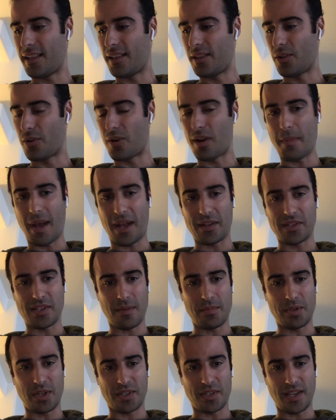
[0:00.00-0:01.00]
learn about
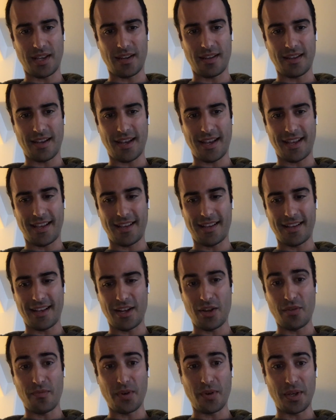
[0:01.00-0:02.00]
subjects I
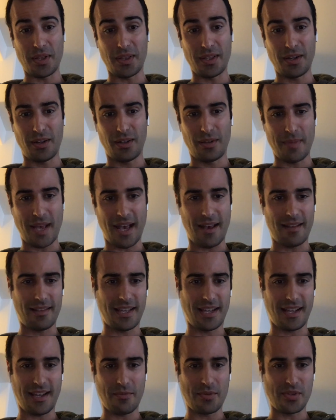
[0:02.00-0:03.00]
know very little about.
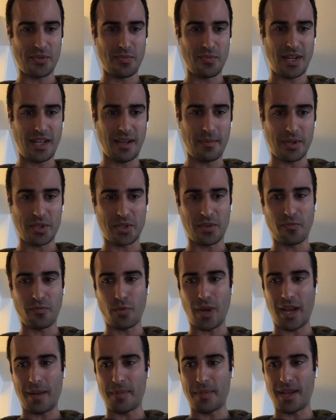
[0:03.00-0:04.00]
Like I was reading a bunch of
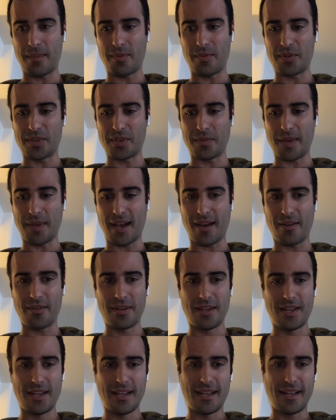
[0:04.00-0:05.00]
white papers about
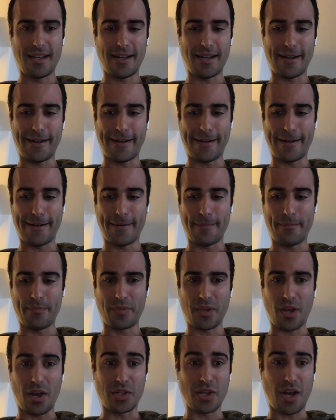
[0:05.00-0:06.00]

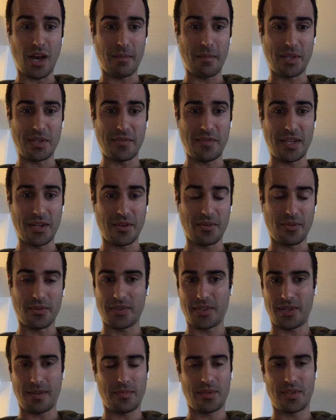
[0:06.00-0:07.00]
autonomous
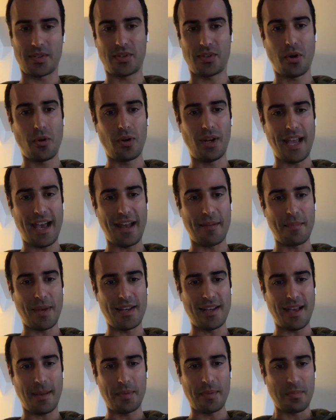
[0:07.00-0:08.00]
vehicles, and I'm just totally out of my
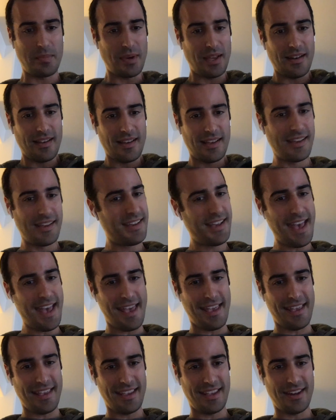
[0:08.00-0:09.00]
depth. But
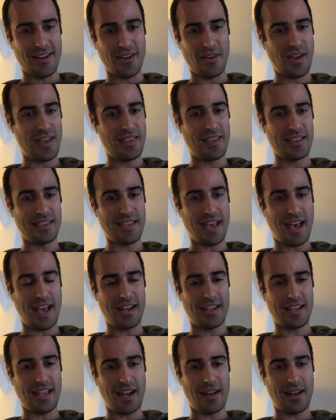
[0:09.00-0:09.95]
hey, I think that